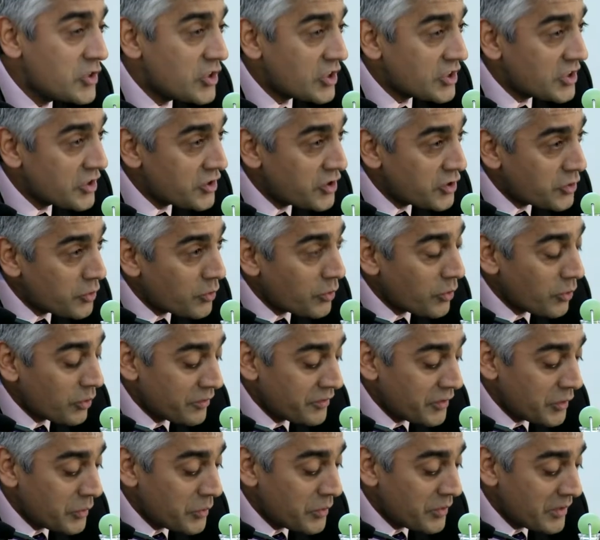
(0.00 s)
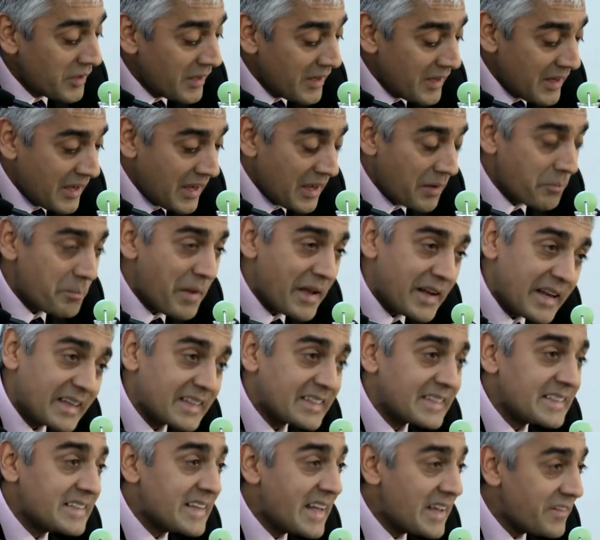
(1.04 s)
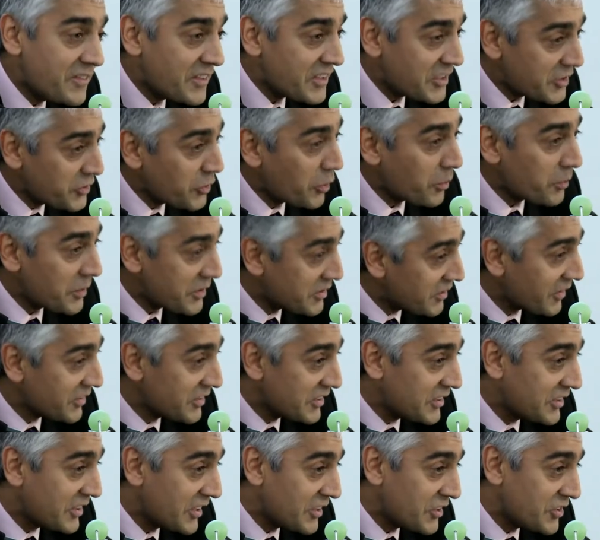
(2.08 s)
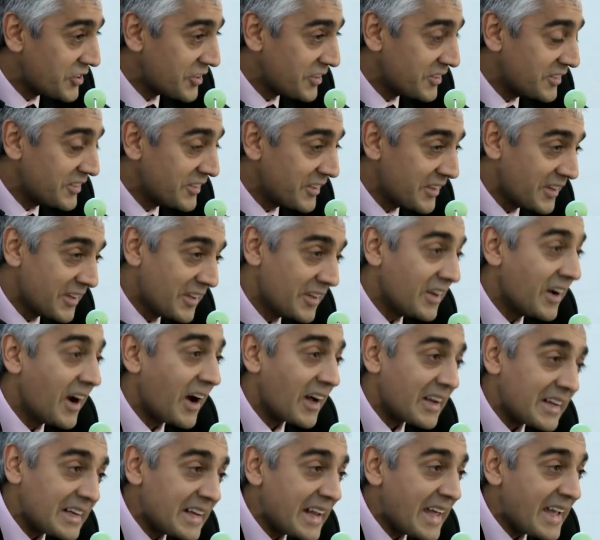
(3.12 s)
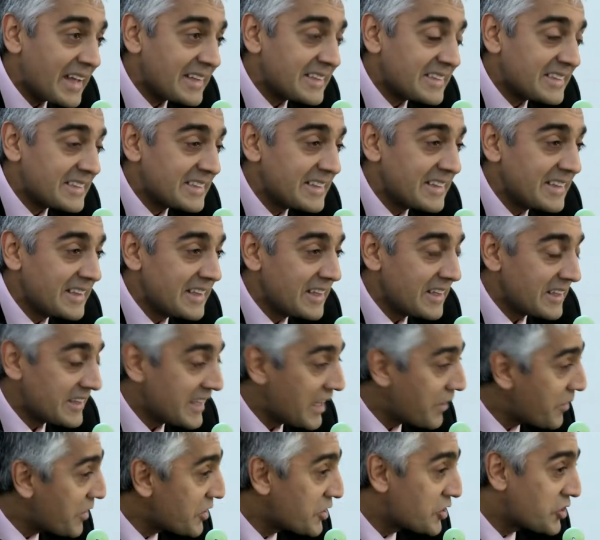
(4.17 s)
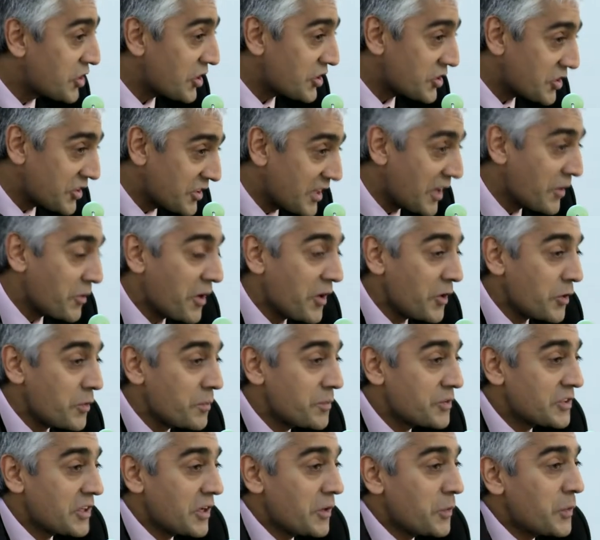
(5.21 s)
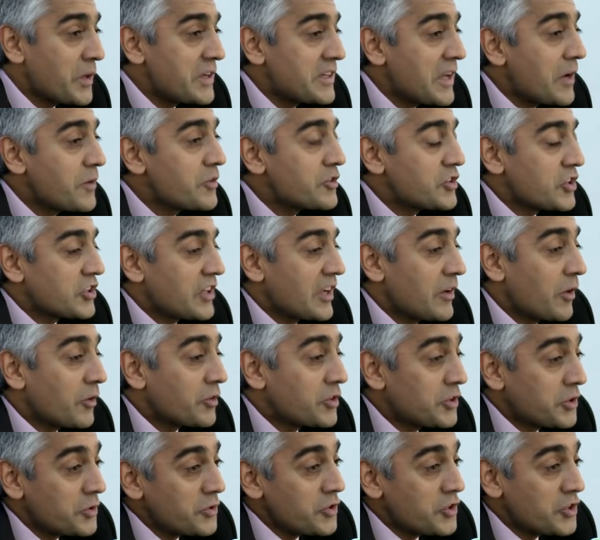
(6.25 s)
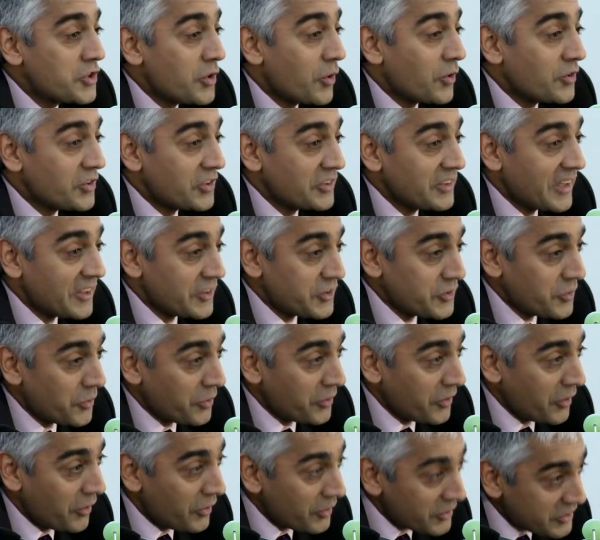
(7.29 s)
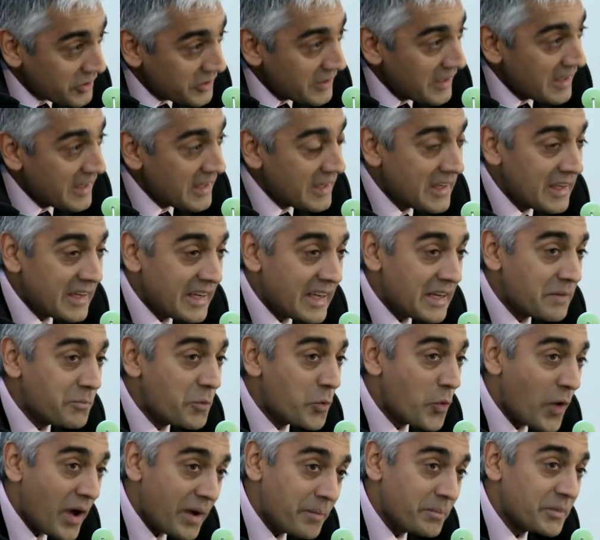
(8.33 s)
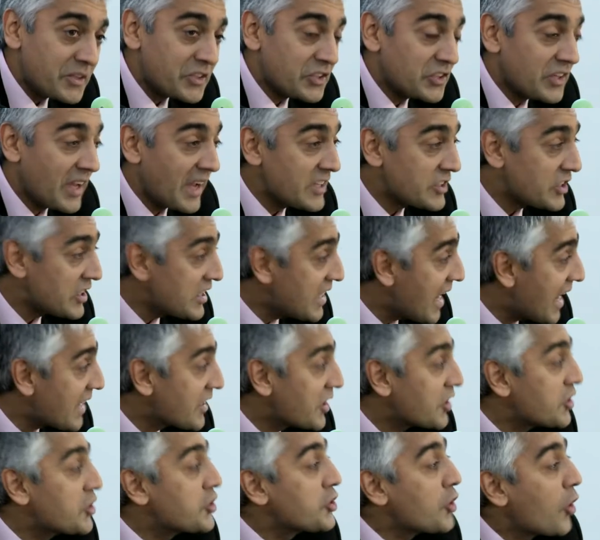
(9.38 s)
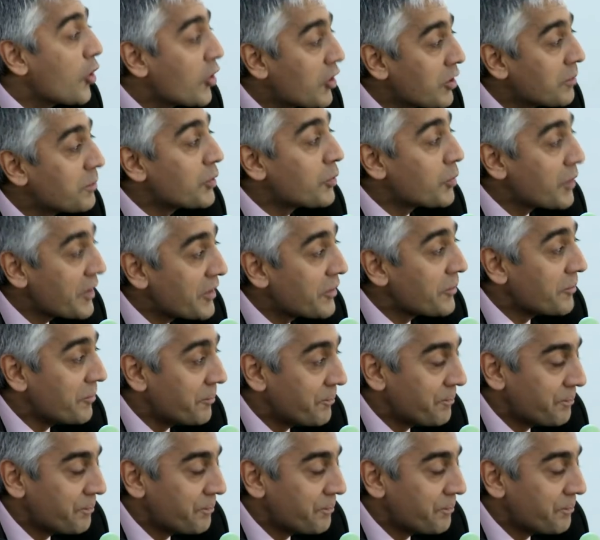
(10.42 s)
just assure all of you, medics never stop resuscitation unless there is just no hope. So we don't just say, oh, two shocks and that's your lot. In Muamba's case, he had a shockable rhythm.